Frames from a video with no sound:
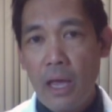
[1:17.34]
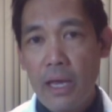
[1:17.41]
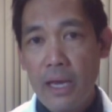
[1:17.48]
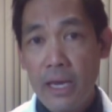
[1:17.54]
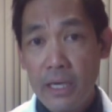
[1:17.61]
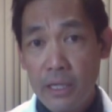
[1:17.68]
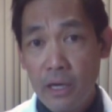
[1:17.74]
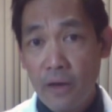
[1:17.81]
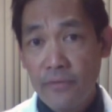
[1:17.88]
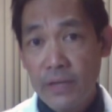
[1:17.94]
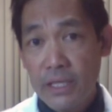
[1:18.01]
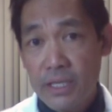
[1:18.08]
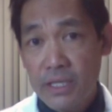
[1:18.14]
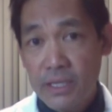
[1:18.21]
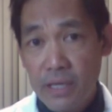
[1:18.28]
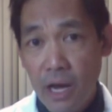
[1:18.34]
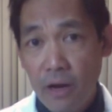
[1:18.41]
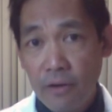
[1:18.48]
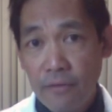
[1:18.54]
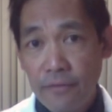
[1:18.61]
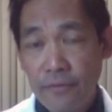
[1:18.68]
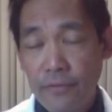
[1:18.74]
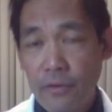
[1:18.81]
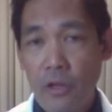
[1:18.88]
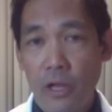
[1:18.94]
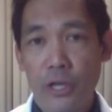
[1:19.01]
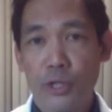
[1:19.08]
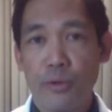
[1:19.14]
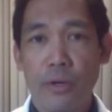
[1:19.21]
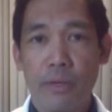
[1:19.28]
In and of itself,
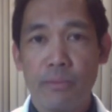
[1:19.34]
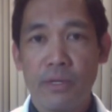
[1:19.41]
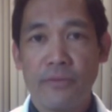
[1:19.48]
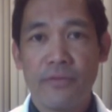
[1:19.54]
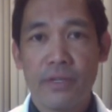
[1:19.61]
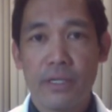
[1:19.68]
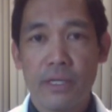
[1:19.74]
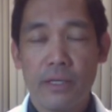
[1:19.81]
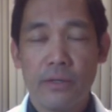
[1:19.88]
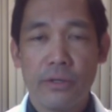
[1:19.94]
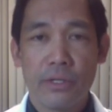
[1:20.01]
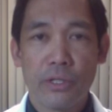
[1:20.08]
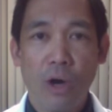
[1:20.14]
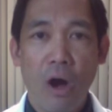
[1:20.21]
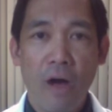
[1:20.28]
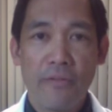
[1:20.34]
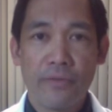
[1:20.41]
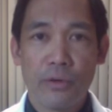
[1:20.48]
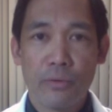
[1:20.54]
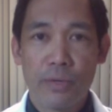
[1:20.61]
Clostridium difficile is often